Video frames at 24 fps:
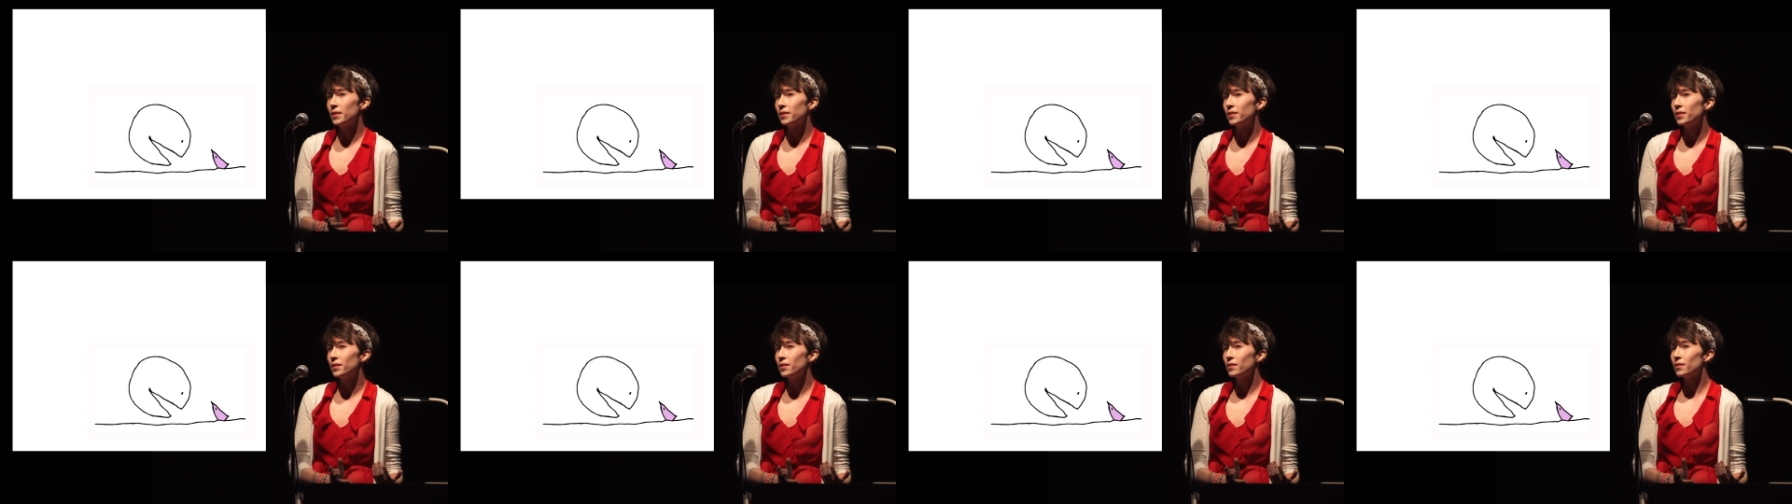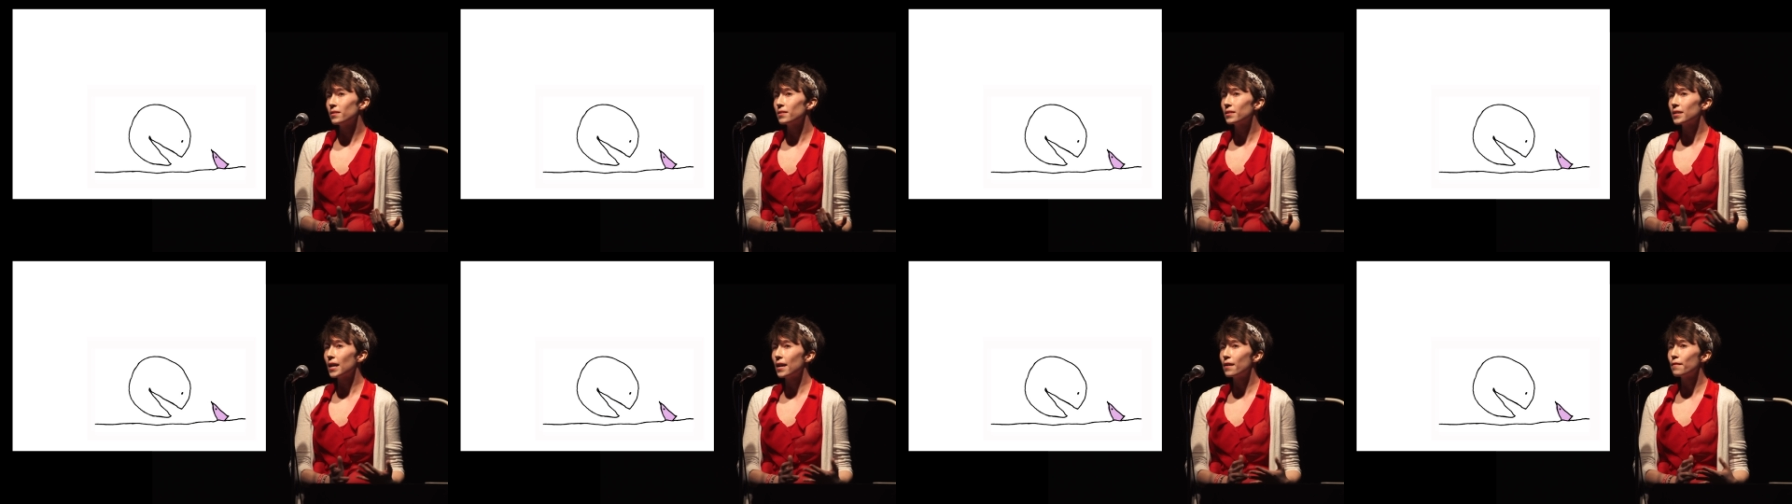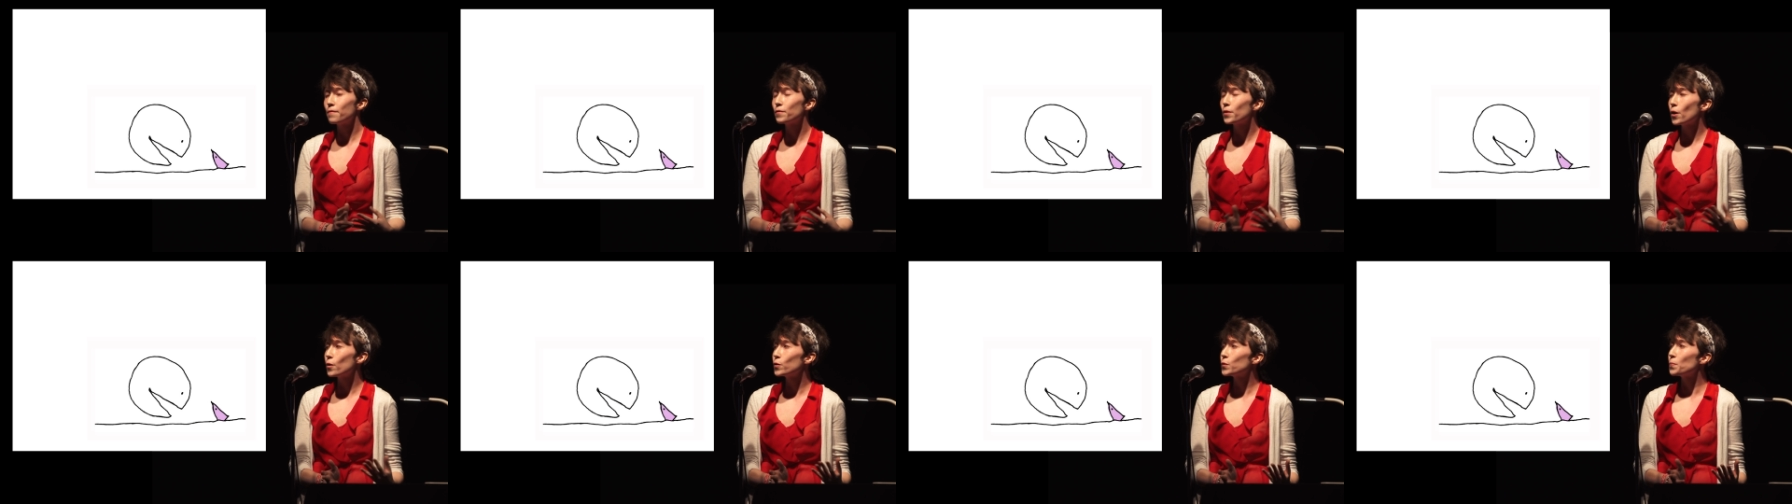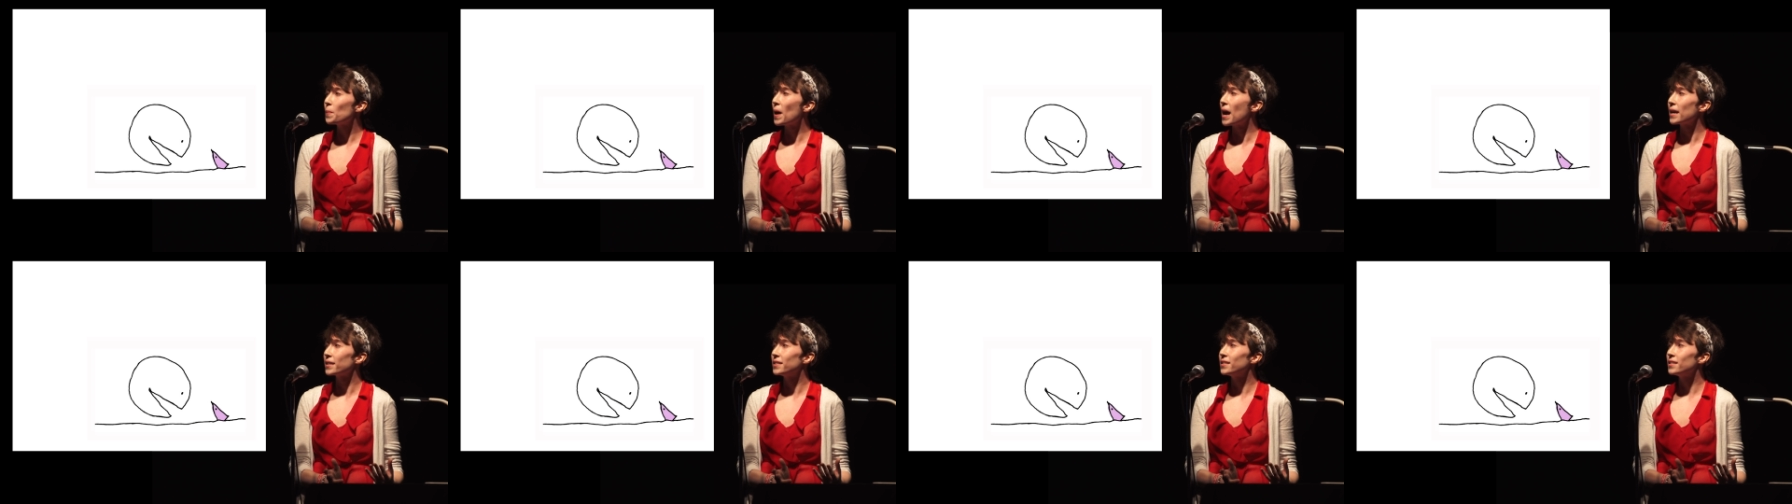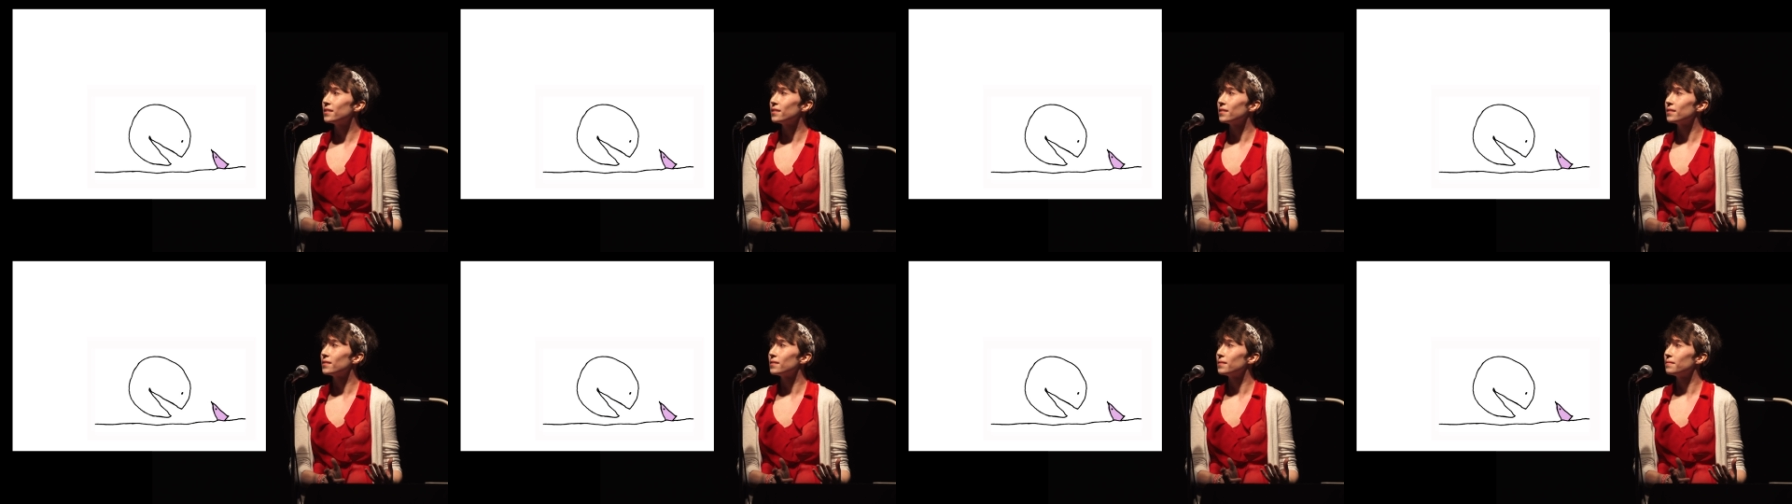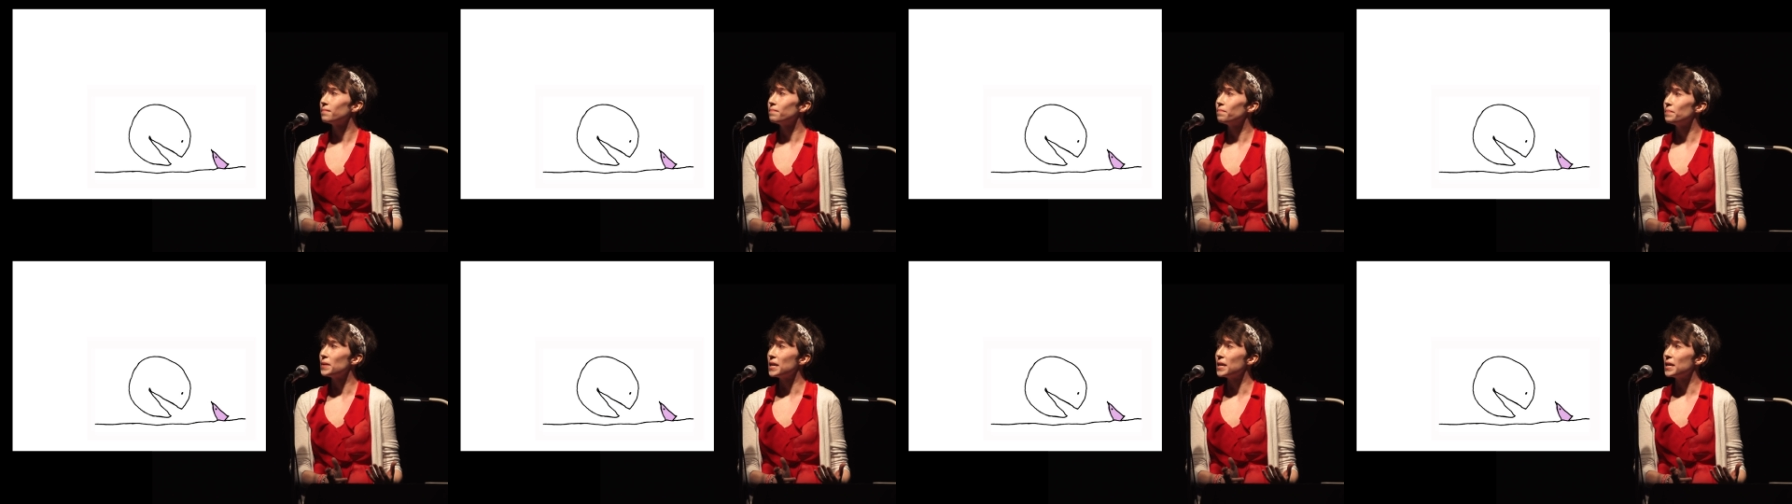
it still kind of goes back to